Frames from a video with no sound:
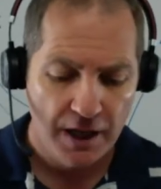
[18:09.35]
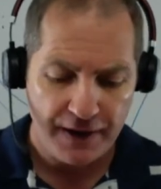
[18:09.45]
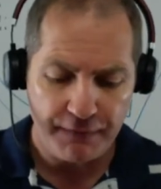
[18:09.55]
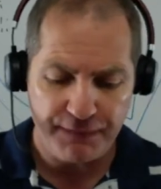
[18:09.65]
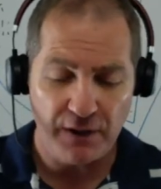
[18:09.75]

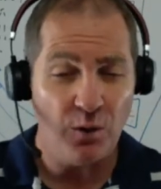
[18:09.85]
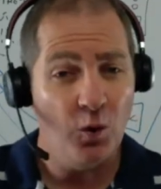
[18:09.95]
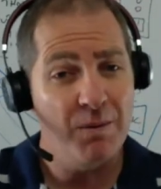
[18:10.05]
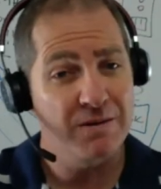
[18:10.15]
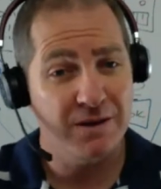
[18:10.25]
They feel
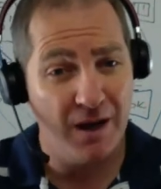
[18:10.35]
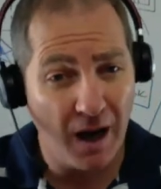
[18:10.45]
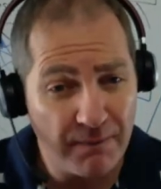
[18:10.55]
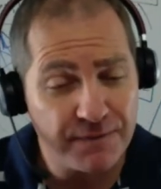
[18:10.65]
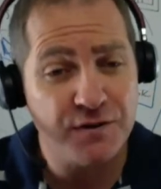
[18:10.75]
almost
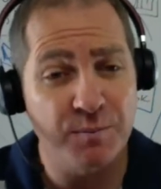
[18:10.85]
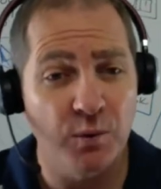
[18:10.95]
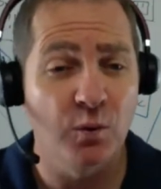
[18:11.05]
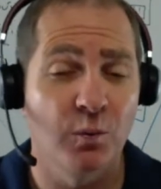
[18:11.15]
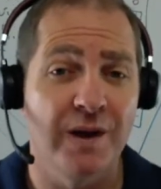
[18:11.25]

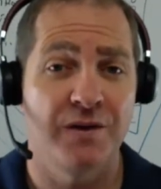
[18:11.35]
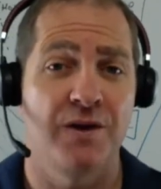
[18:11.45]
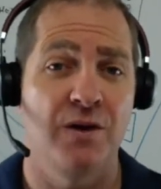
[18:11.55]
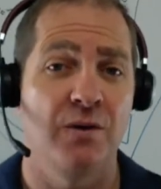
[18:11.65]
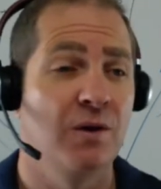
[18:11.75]
comfortable
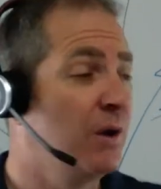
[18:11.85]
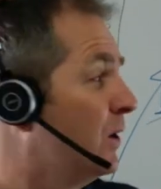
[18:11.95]
with you.